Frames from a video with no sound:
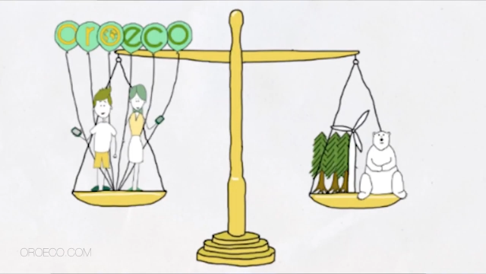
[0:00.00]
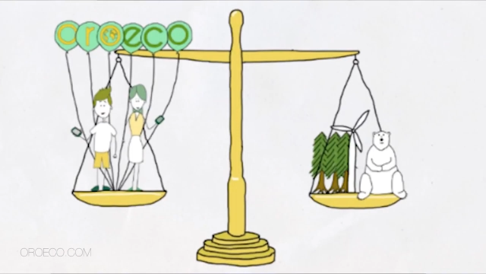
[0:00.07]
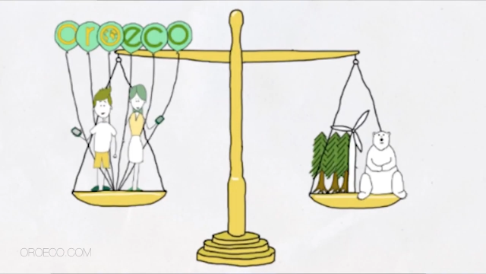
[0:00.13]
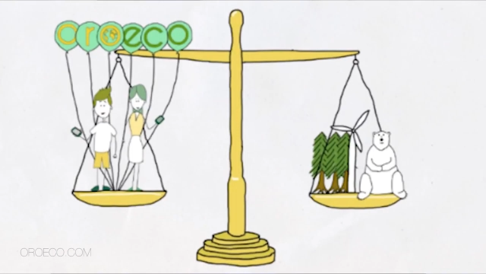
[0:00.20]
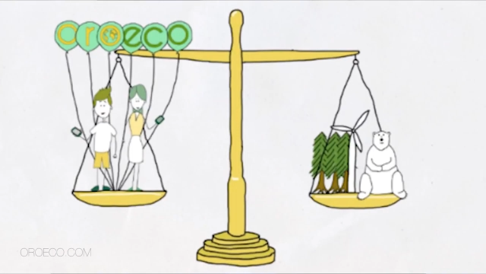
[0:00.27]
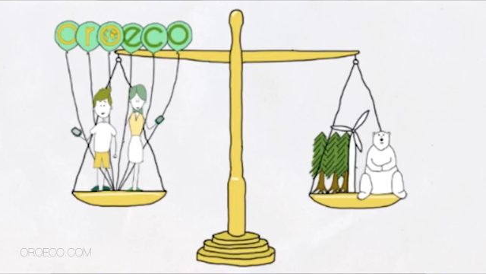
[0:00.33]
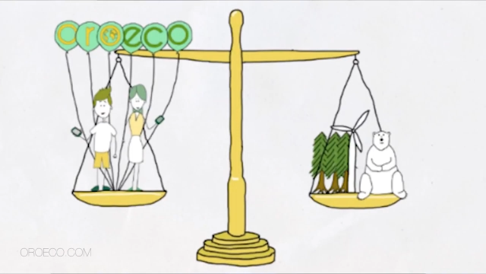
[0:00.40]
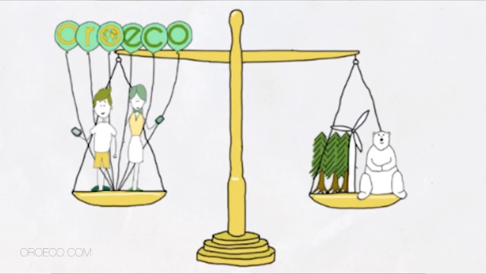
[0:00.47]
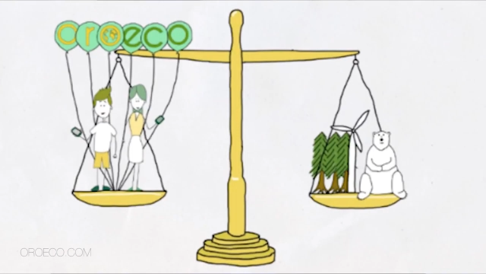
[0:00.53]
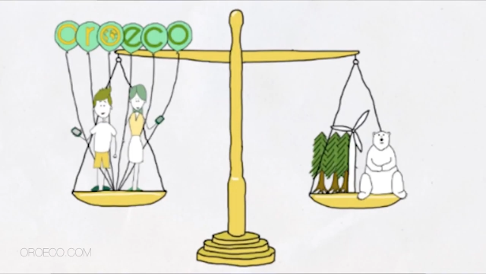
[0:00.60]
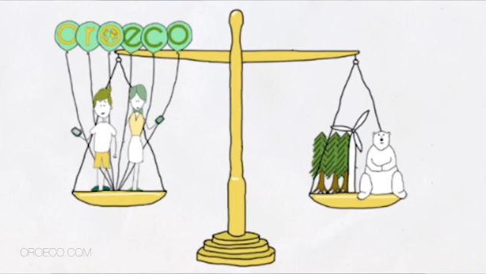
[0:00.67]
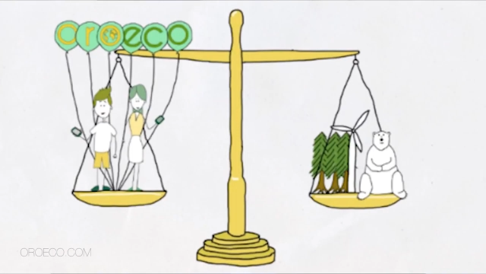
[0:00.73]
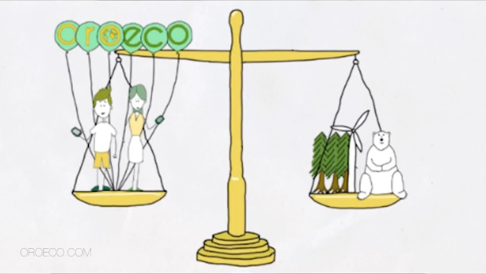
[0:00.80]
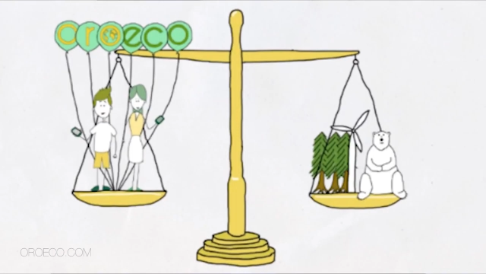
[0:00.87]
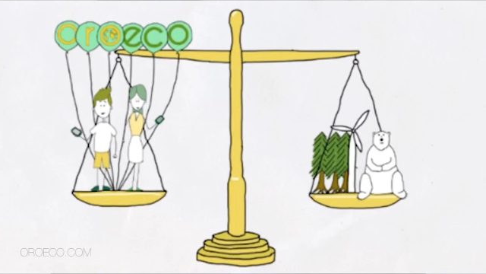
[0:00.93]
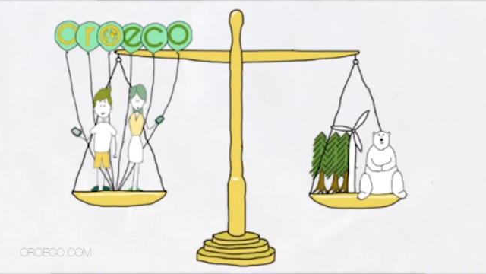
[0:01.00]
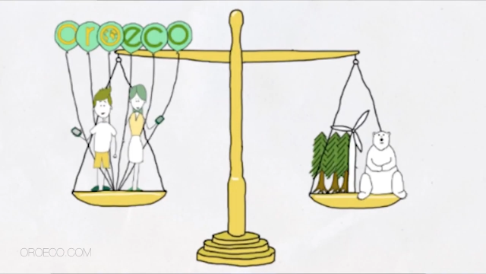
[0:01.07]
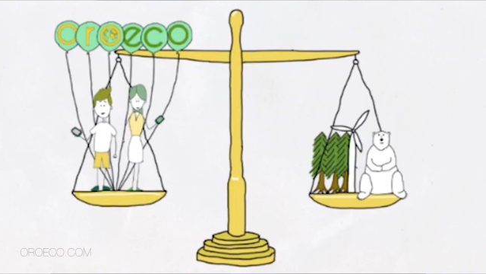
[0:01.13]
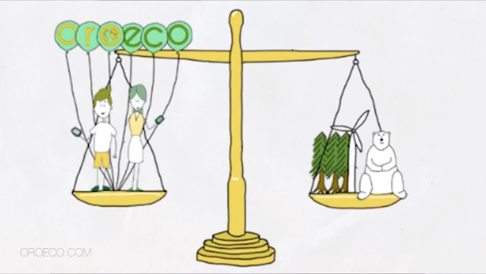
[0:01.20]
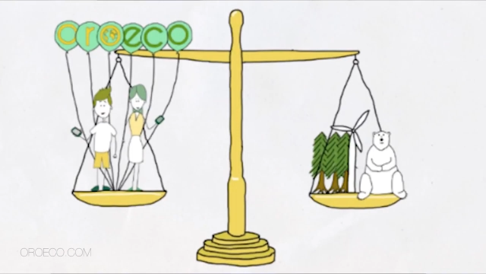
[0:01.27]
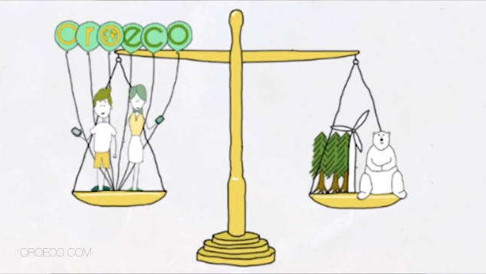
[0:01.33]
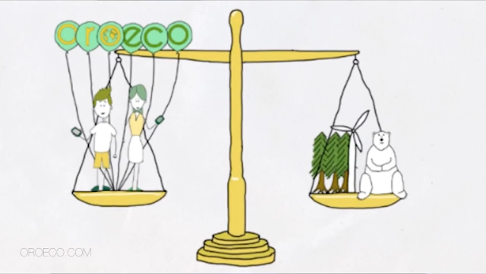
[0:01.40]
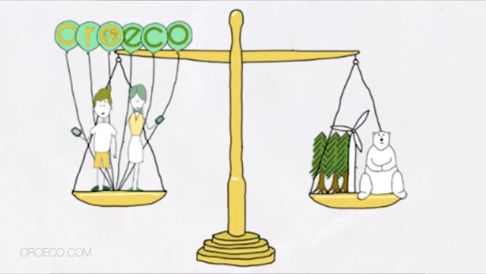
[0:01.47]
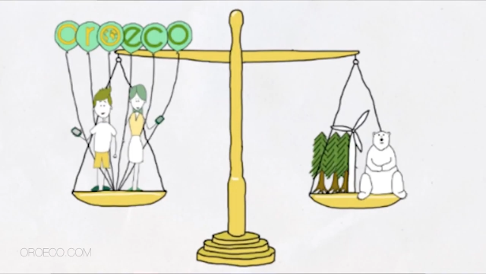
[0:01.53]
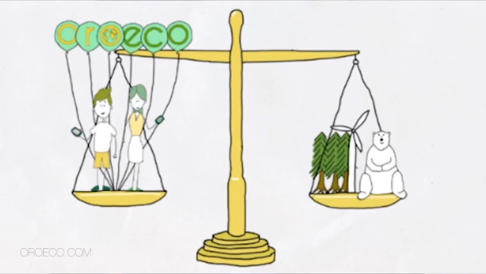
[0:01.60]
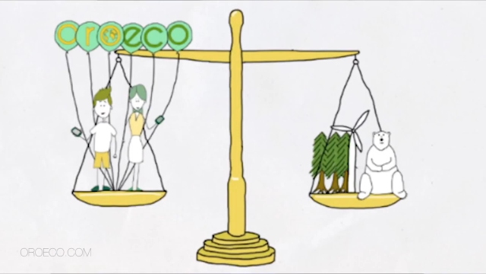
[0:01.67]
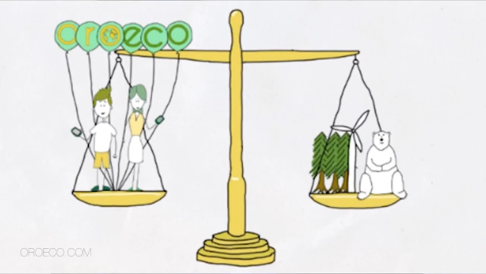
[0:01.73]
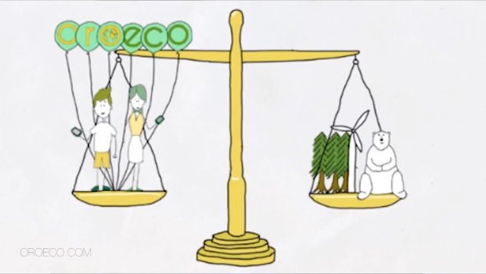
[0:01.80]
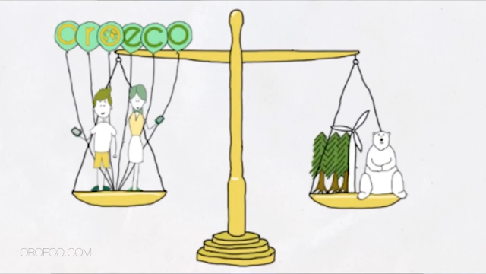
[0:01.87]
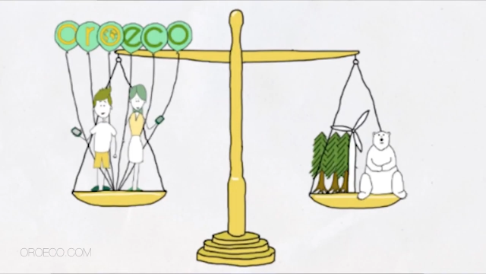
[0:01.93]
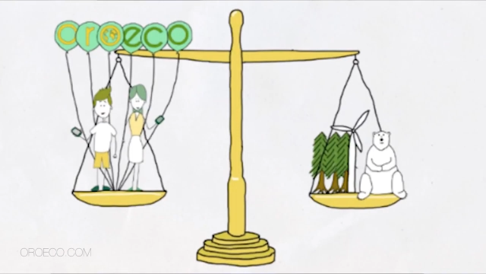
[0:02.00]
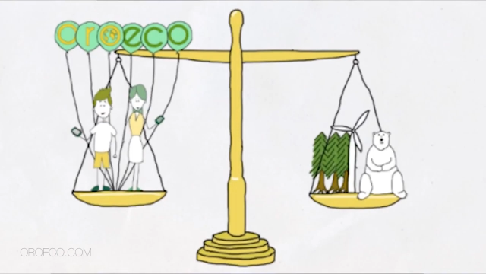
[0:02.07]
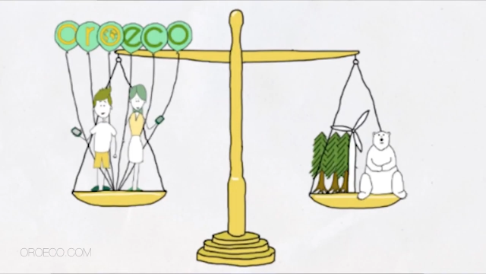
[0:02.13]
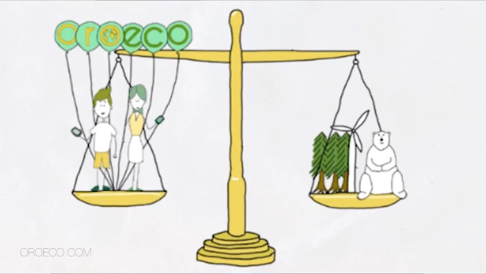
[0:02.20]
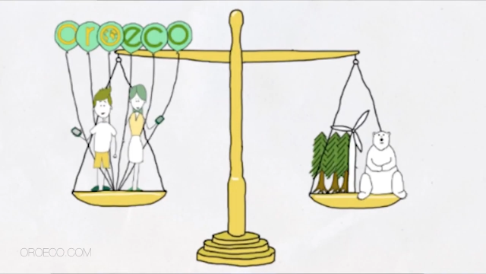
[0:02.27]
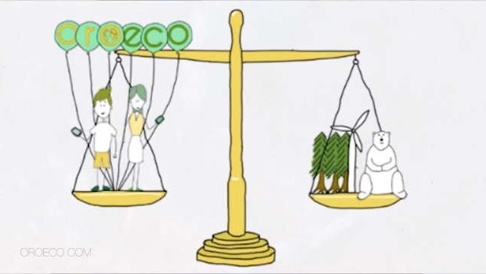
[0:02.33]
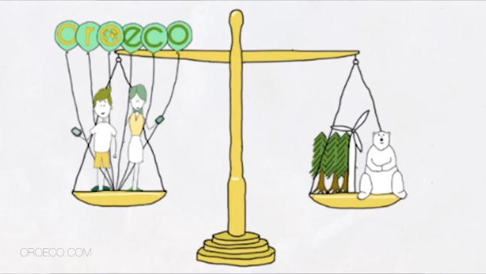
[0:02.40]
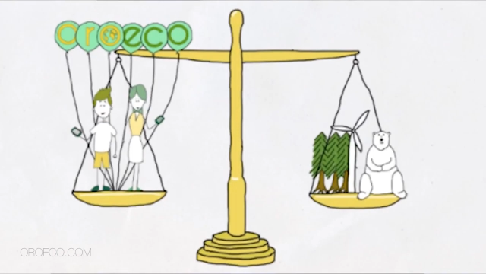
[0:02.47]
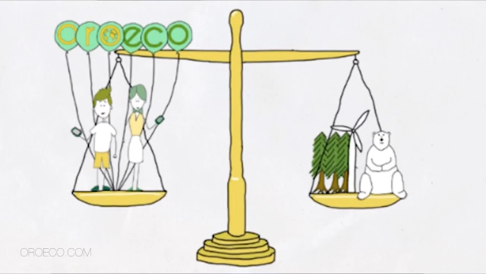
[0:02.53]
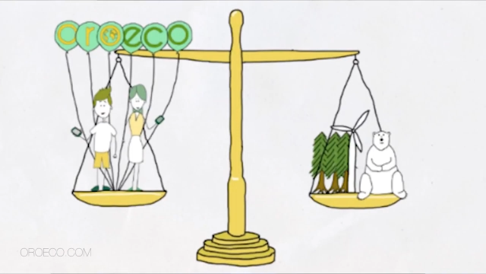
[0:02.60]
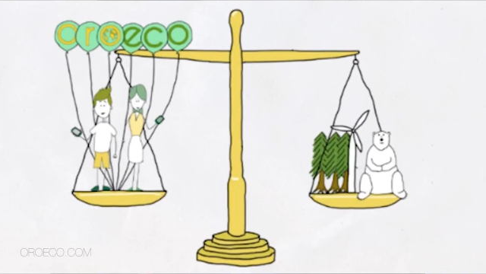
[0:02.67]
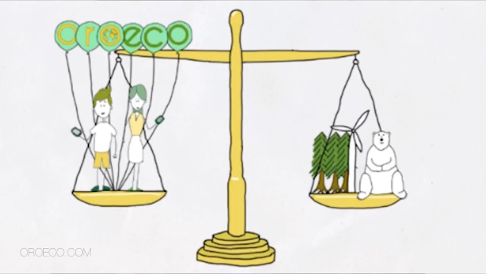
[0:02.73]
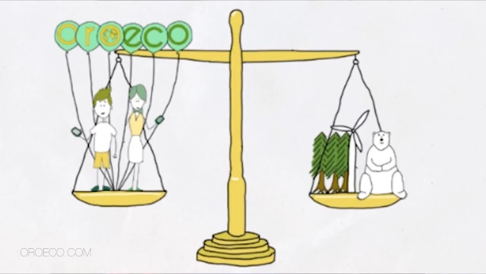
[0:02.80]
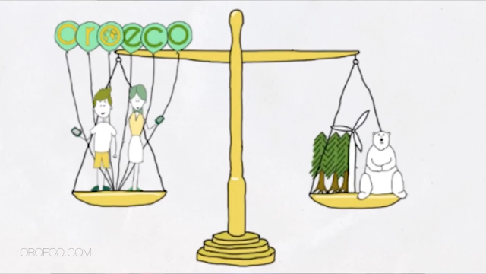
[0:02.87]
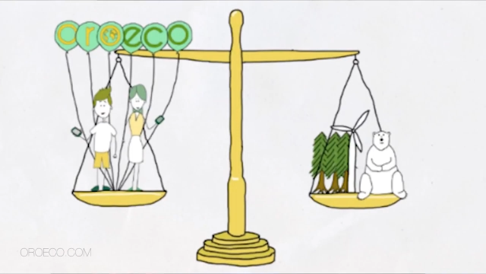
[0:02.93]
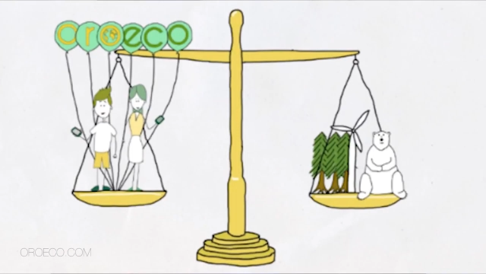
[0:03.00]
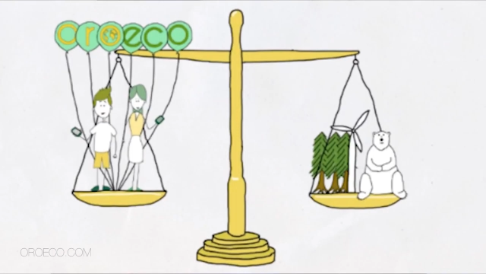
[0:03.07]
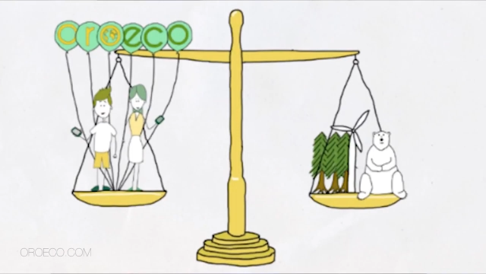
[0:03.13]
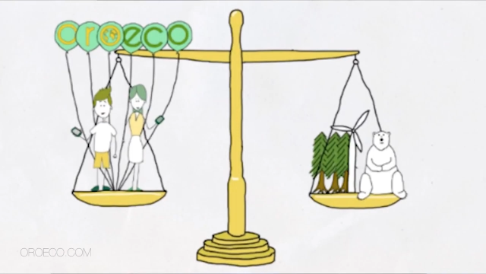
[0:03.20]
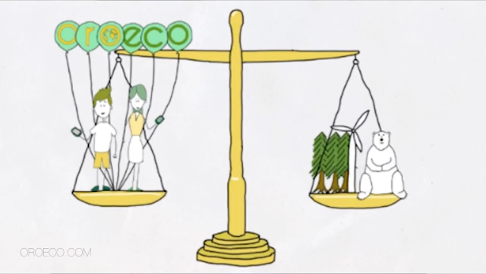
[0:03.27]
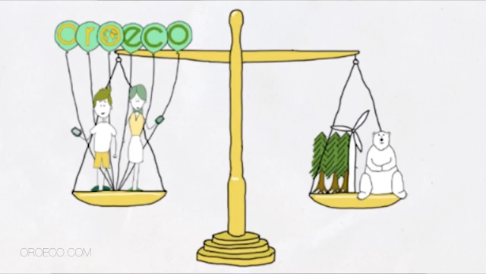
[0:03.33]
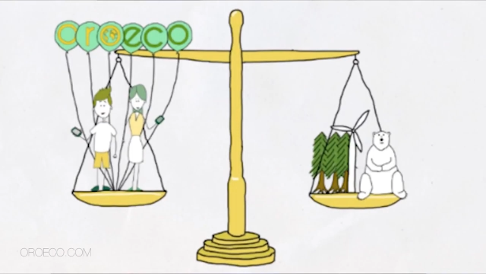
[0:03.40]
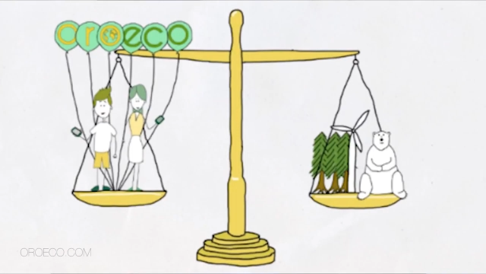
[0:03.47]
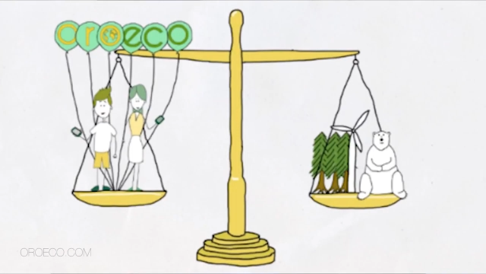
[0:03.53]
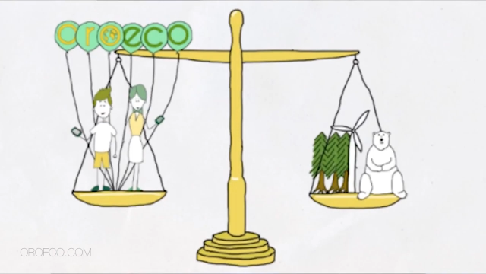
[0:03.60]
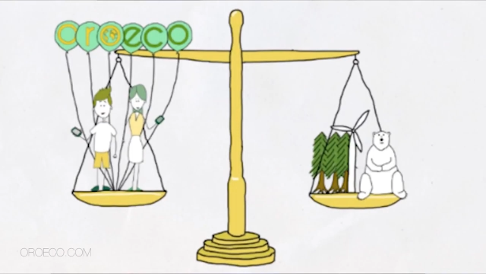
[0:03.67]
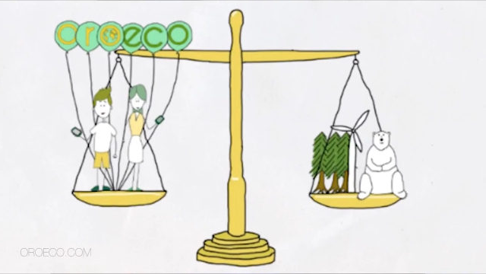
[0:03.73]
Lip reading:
No face is visible, so there are no lips to read.